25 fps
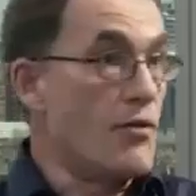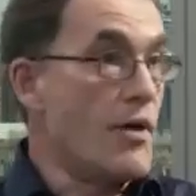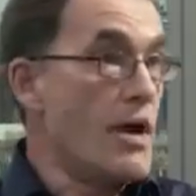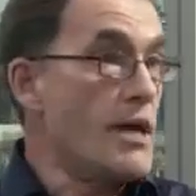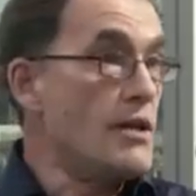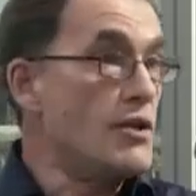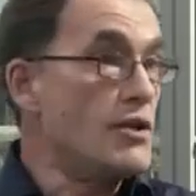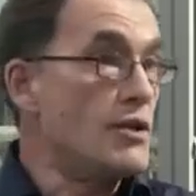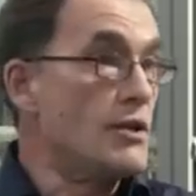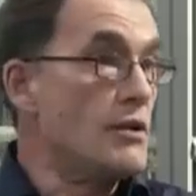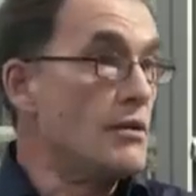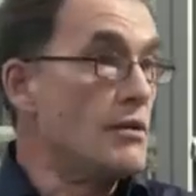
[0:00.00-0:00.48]

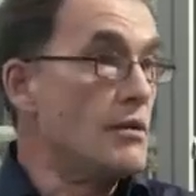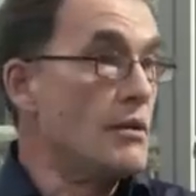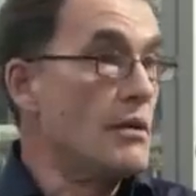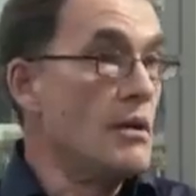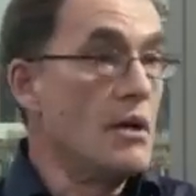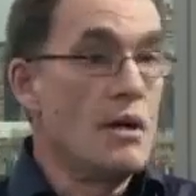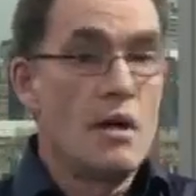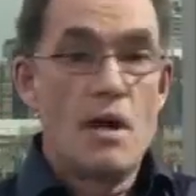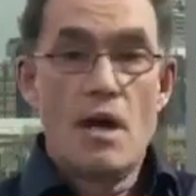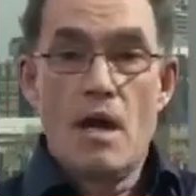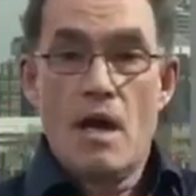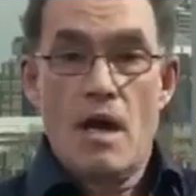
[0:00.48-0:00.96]
duration,
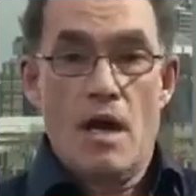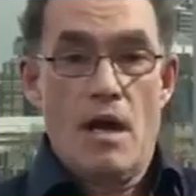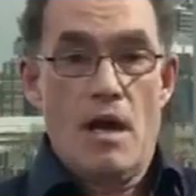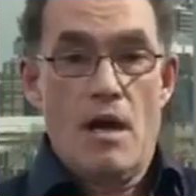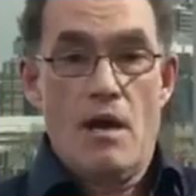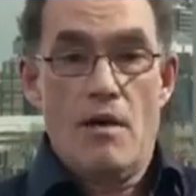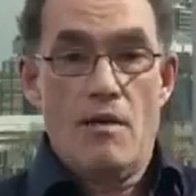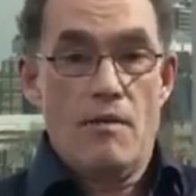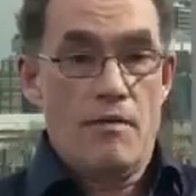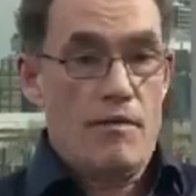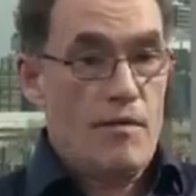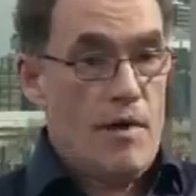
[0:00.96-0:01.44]

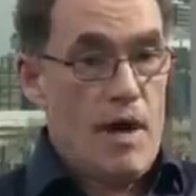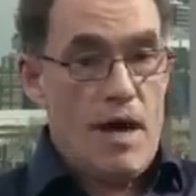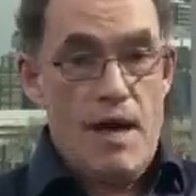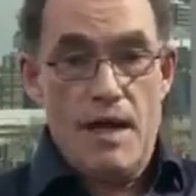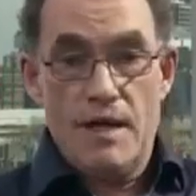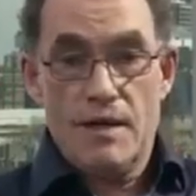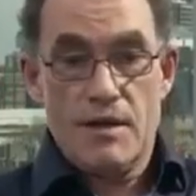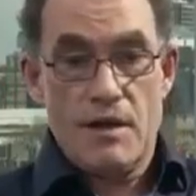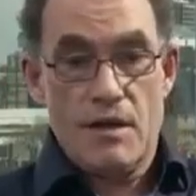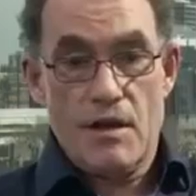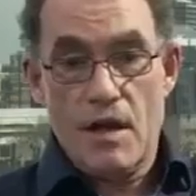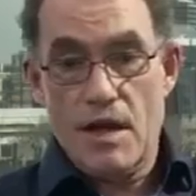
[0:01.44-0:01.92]

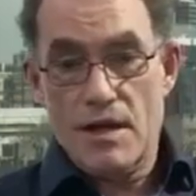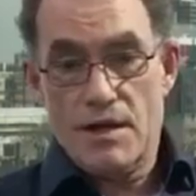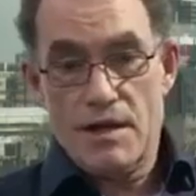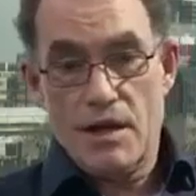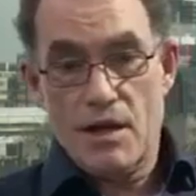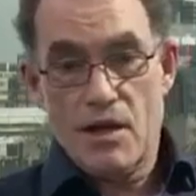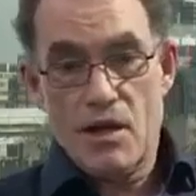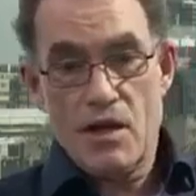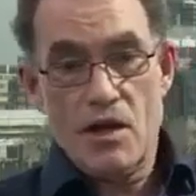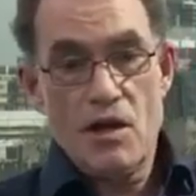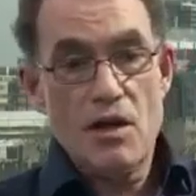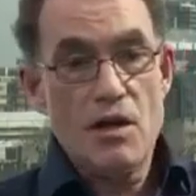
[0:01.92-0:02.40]
and
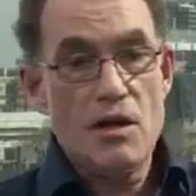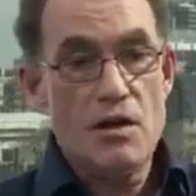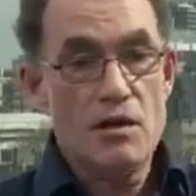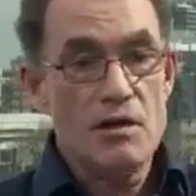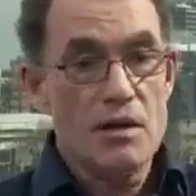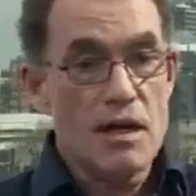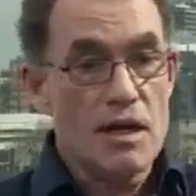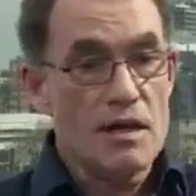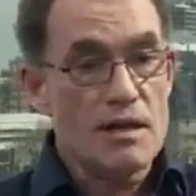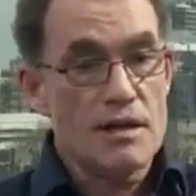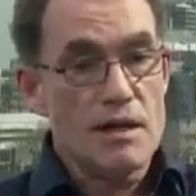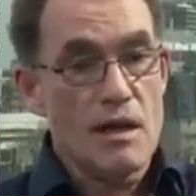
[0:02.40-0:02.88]
it's
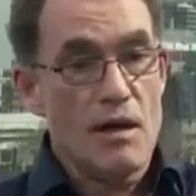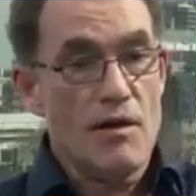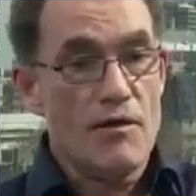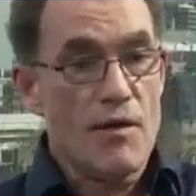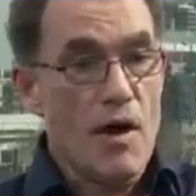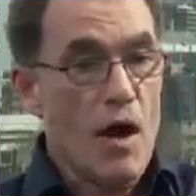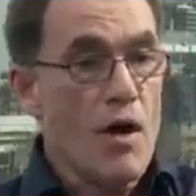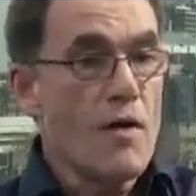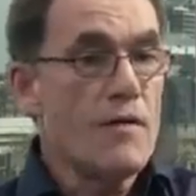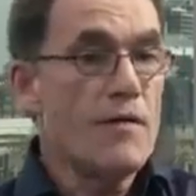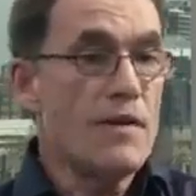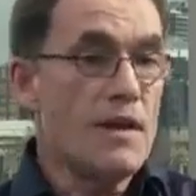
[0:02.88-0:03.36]
incurred
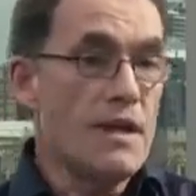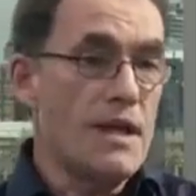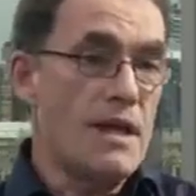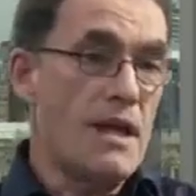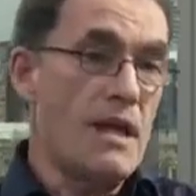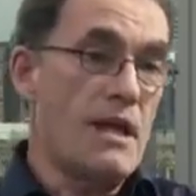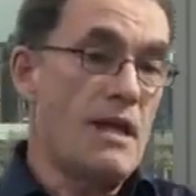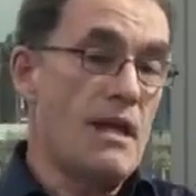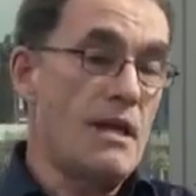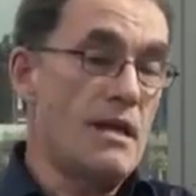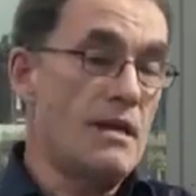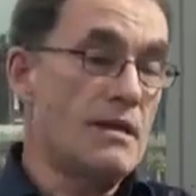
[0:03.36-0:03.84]
itself over the
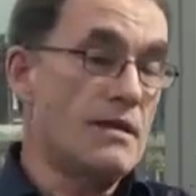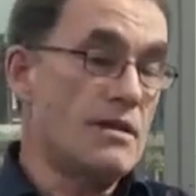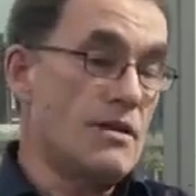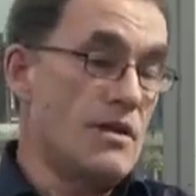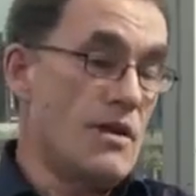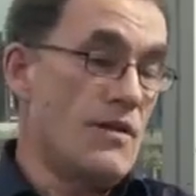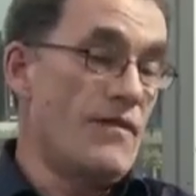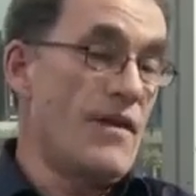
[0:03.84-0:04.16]
years.